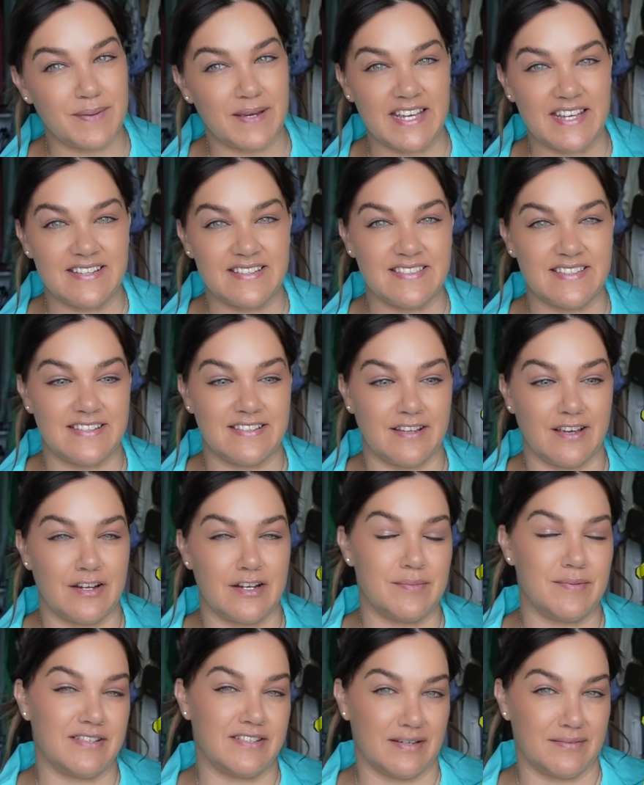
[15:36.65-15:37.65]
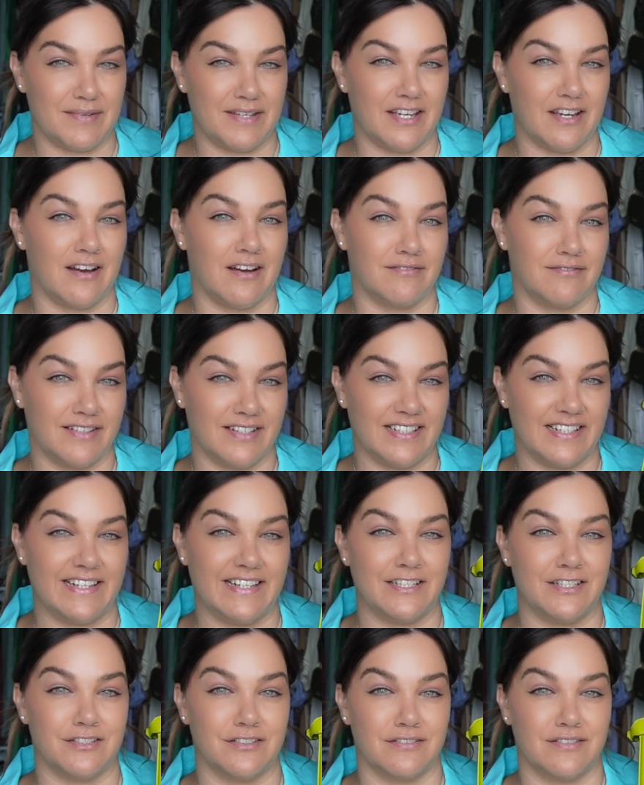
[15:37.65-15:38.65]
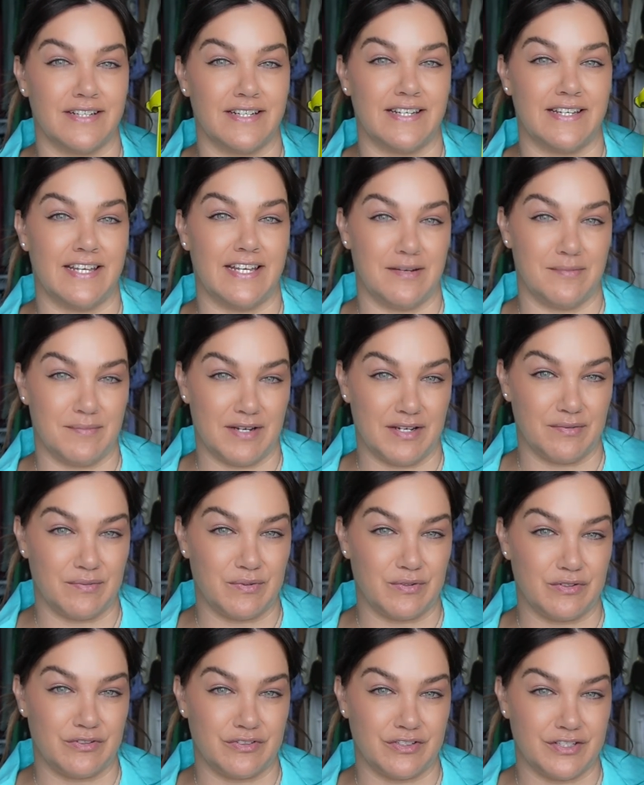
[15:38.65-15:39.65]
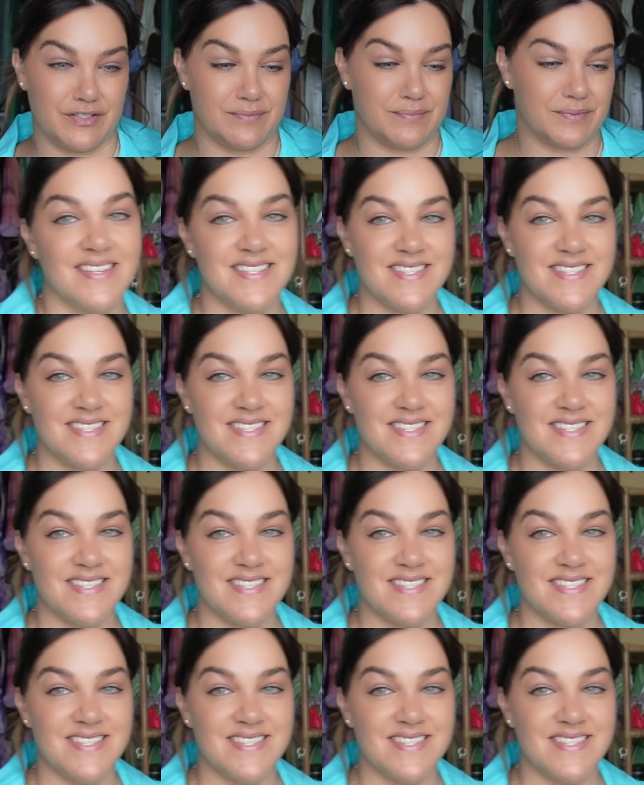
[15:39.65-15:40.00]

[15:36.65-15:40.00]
piece is going to be something I really enjoy in my wardrobe.